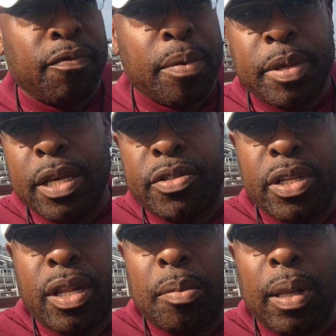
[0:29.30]
from the
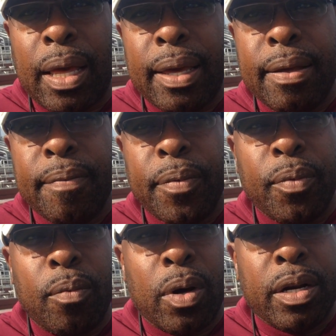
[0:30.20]
NCAA,
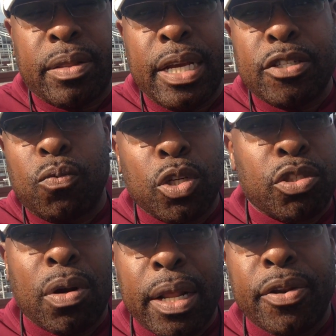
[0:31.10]
one of the things we're
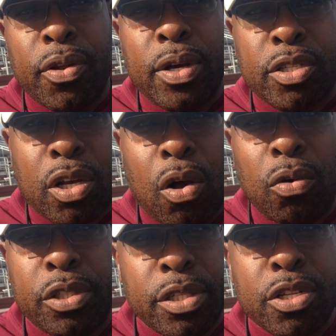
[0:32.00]
trying to do as a
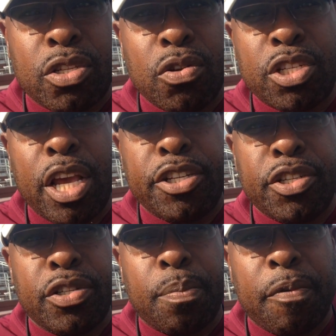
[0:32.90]
coaching
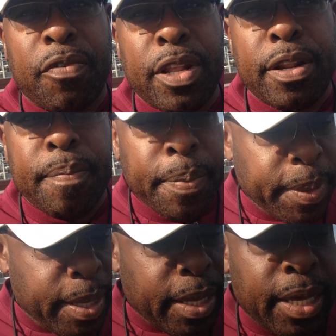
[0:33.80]
association to prevent it
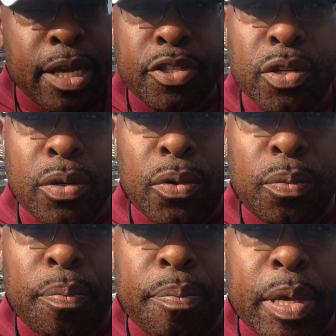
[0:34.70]
is
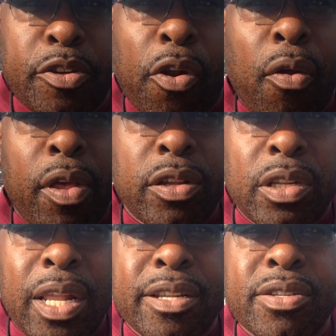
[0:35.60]
to make sure
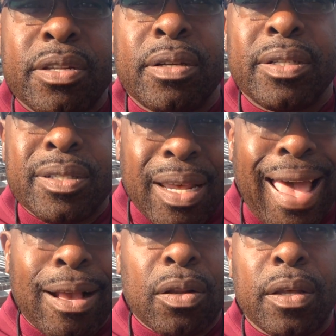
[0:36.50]
there's less
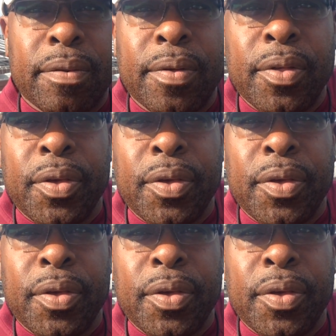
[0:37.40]
tackling,